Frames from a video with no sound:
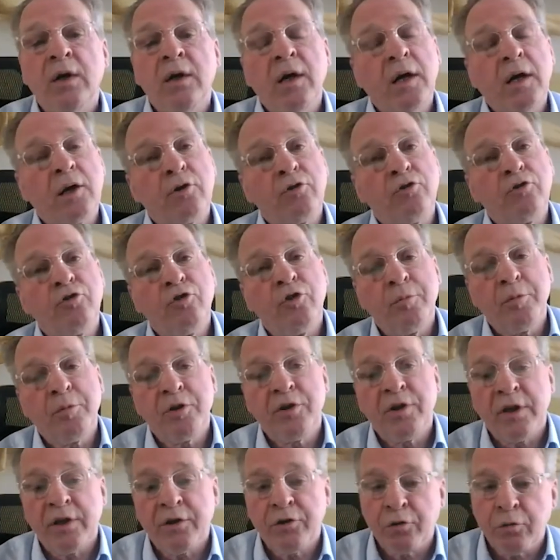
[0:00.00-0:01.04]
and
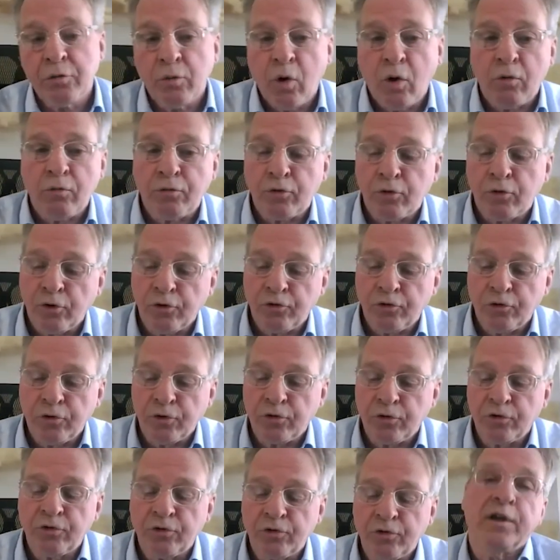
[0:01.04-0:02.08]
contributing to overall
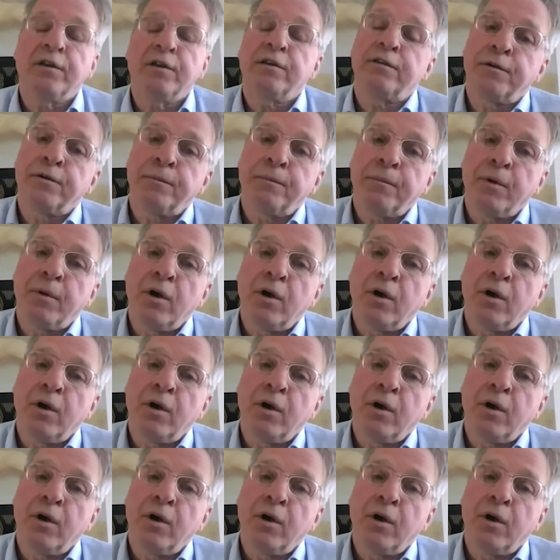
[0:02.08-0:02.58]
success.